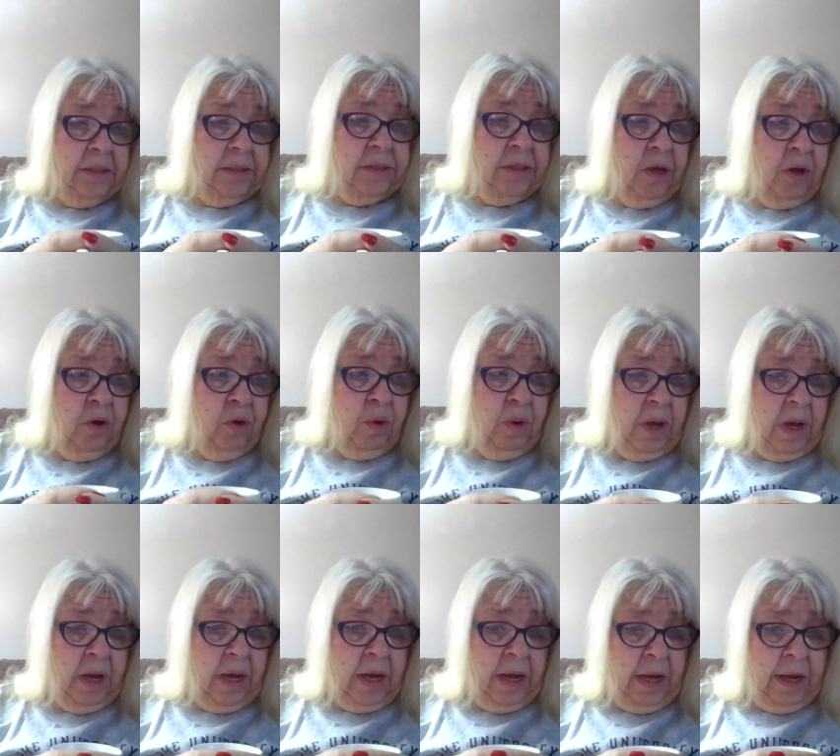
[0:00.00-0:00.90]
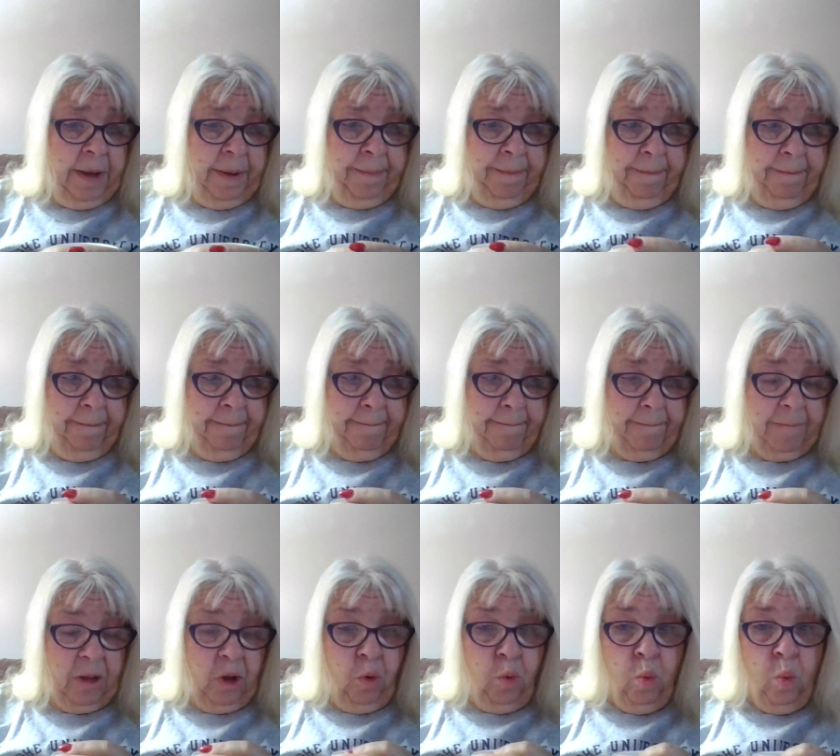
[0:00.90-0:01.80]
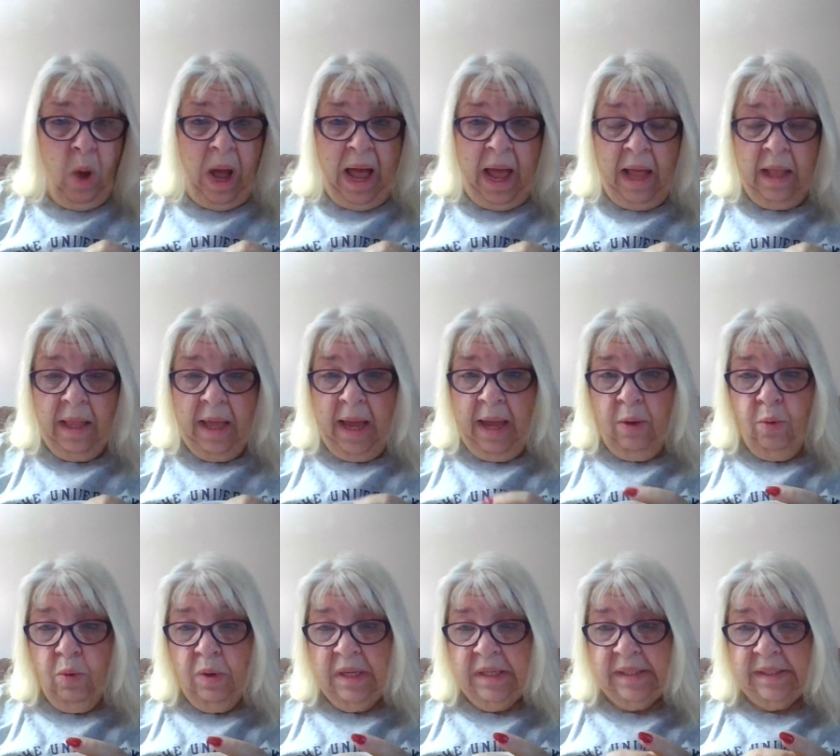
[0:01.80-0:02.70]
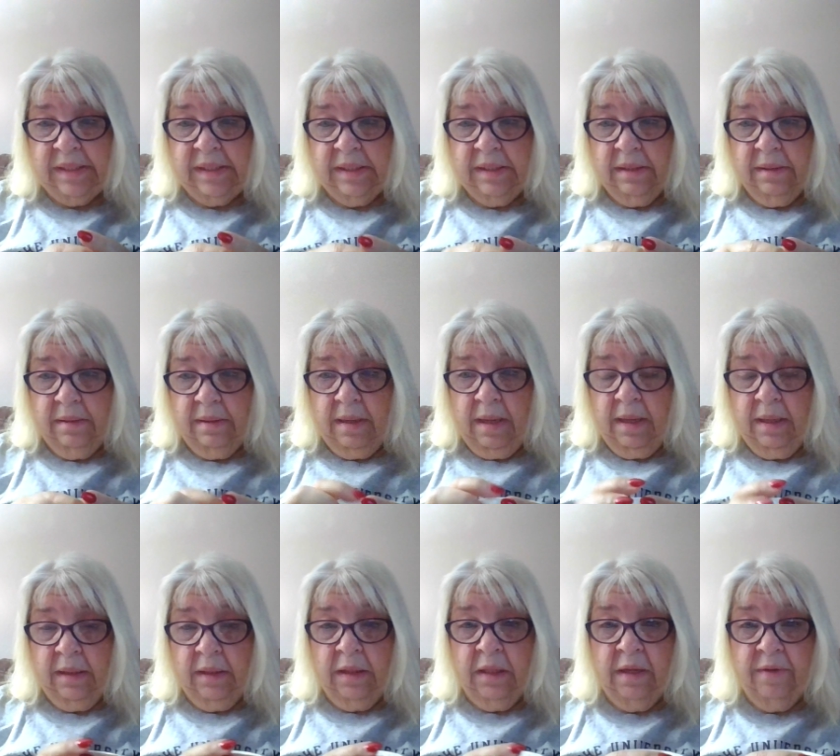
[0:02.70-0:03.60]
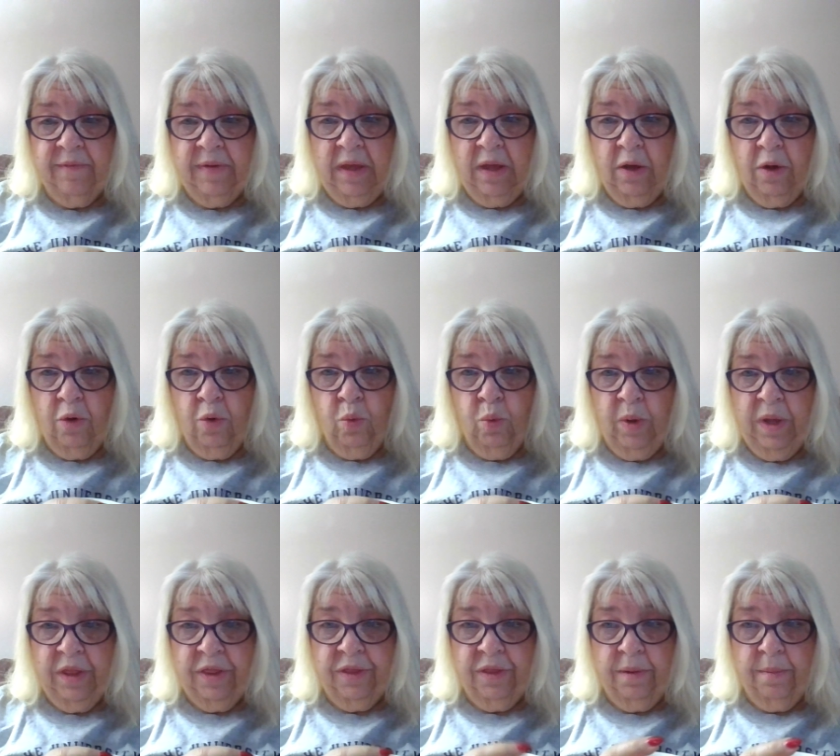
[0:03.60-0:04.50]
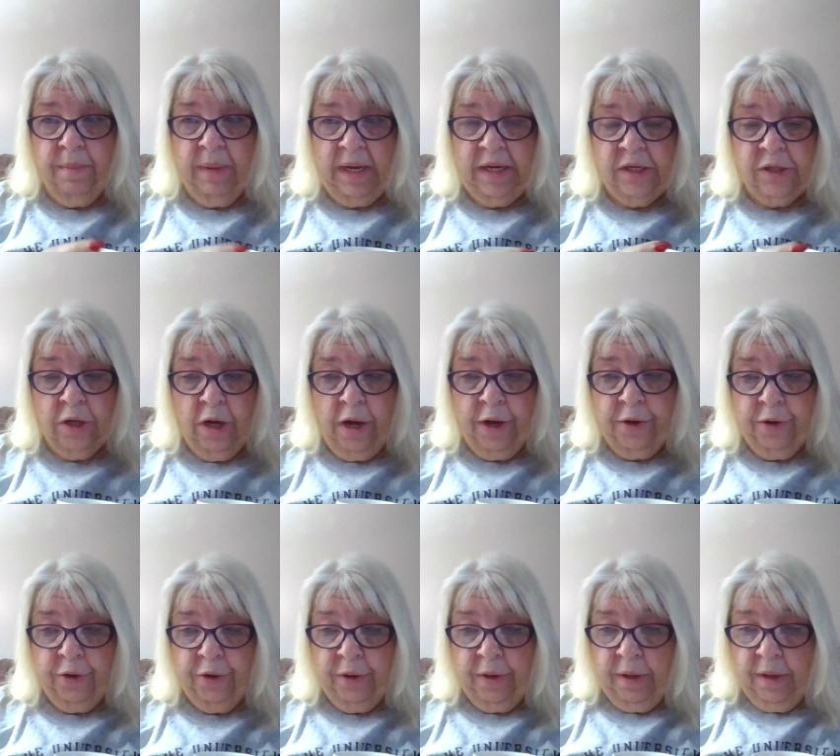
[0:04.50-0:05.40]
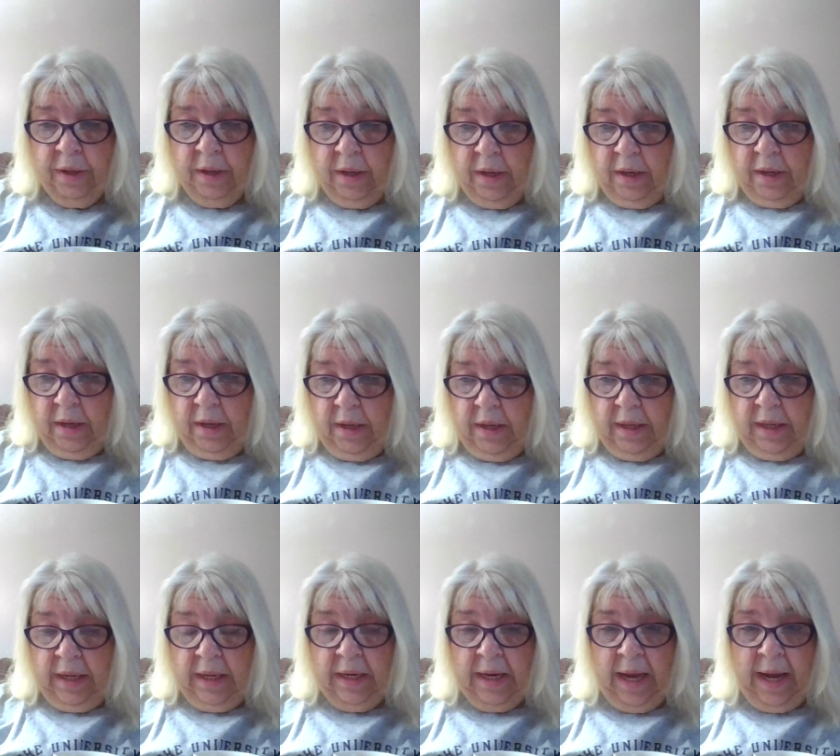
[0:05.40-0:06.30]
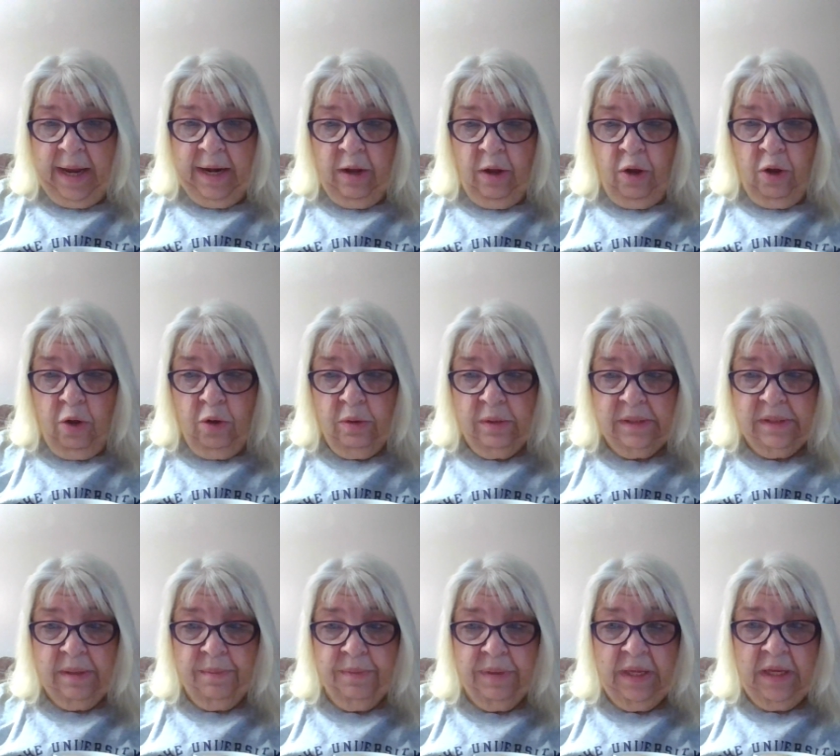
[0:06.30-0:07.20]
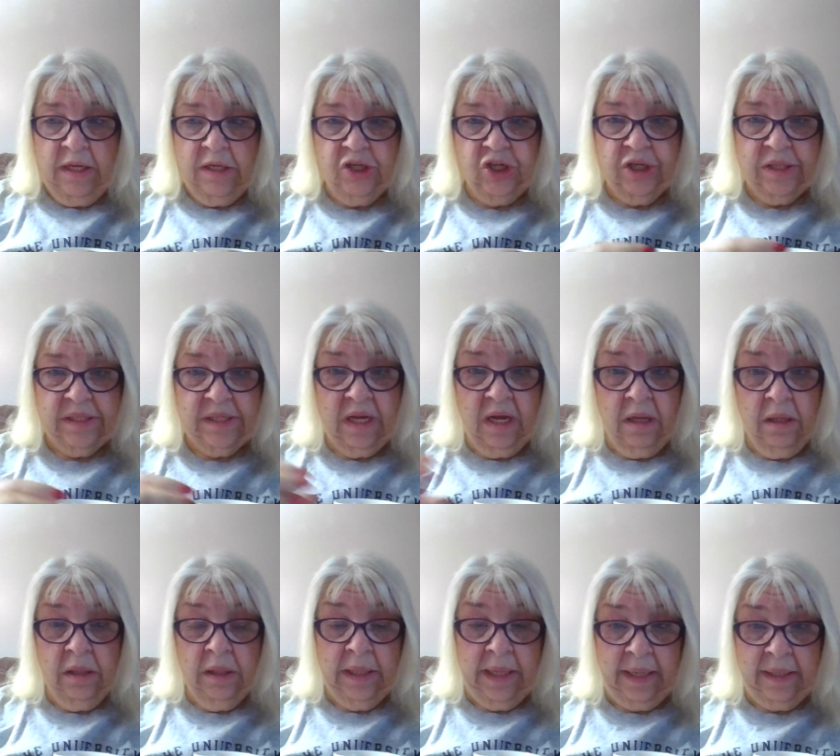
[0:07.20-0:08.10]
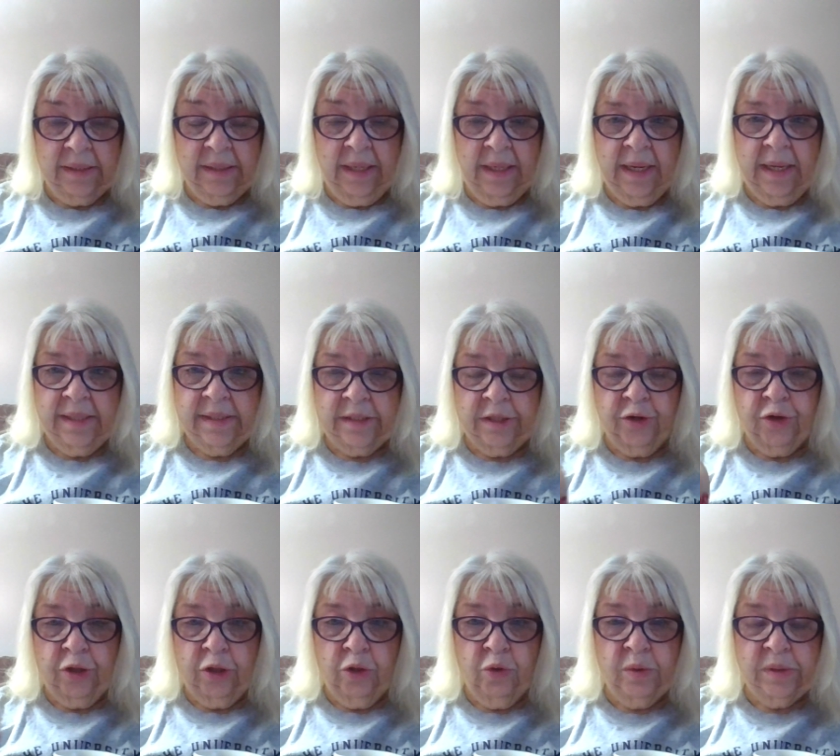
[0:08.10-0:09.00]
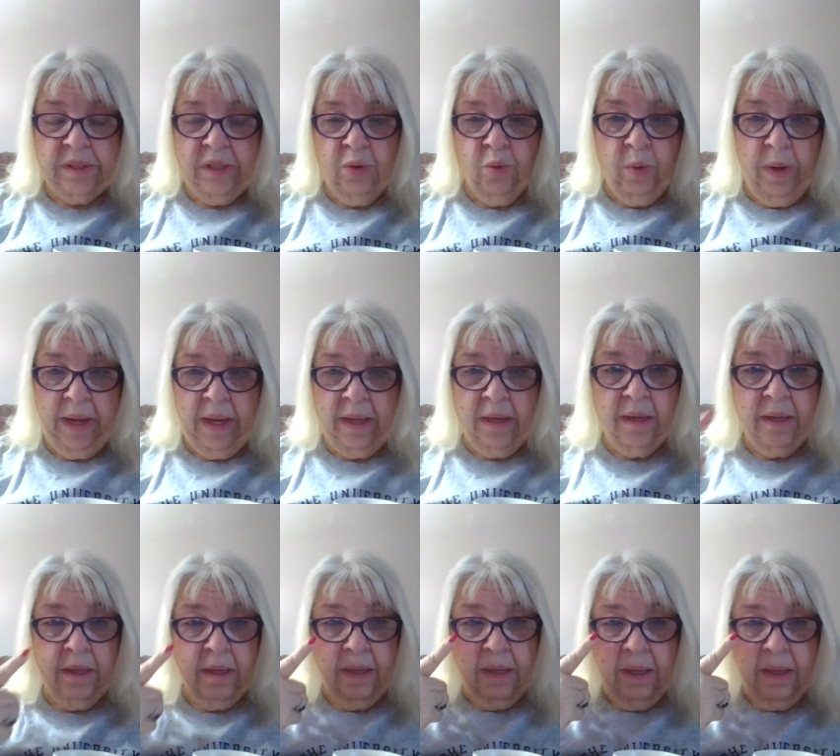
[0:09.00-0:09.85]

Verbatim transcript: So uh, while I was living with my daughter, in Idaho, something just clicked and I started losing weight